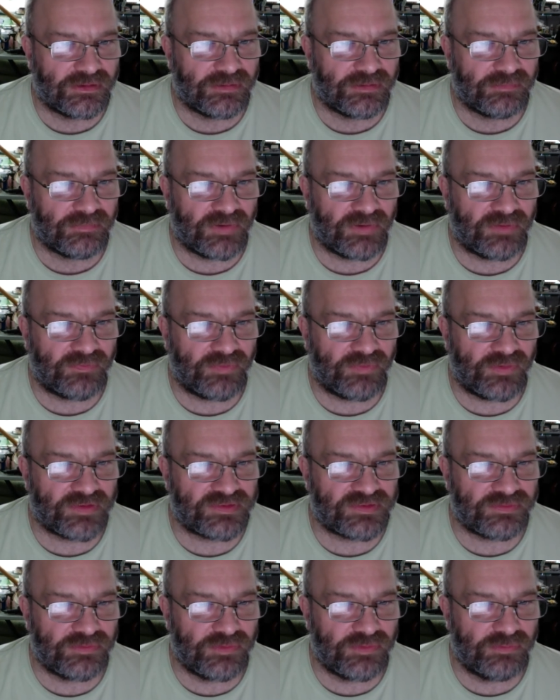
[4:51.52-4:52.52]
My
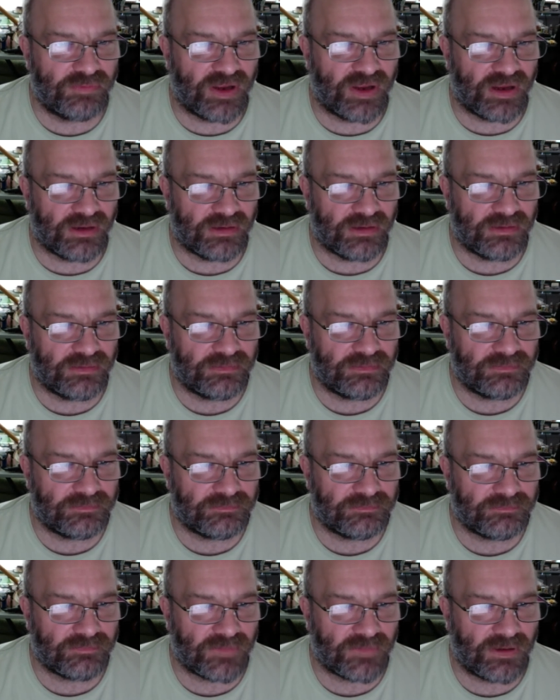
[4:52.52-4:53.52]
first roommate,
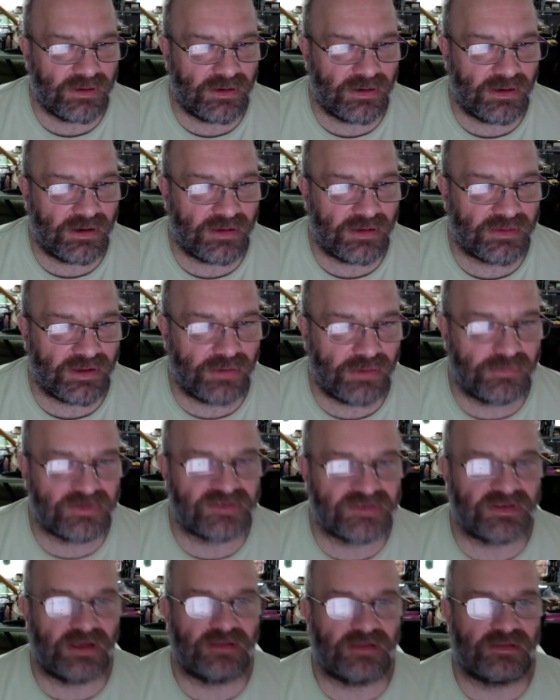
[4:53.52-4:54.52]
uh, that
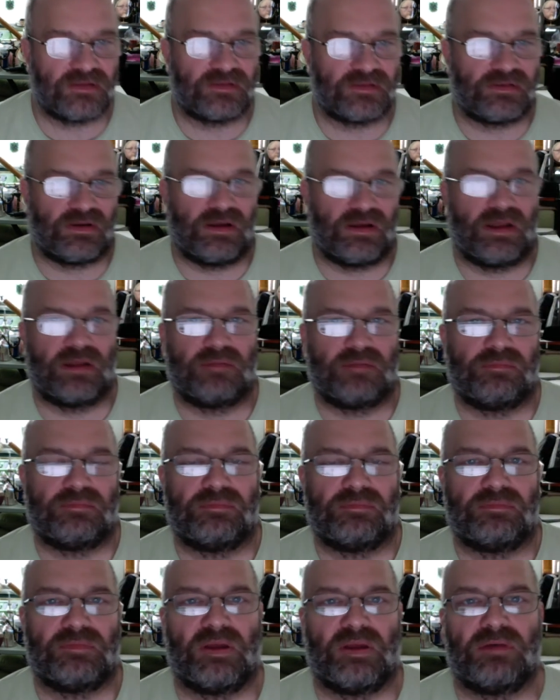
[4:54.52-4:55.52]
was at the
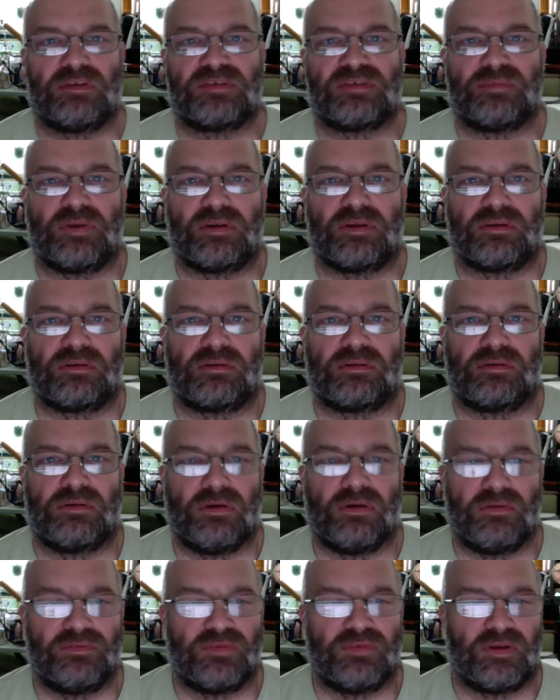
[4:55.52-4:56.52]
time, that was my
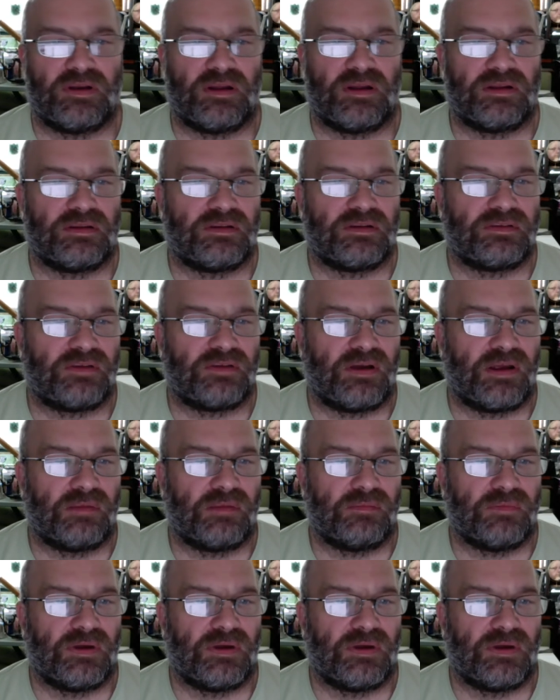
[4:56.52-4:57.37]
girlfriend at the time,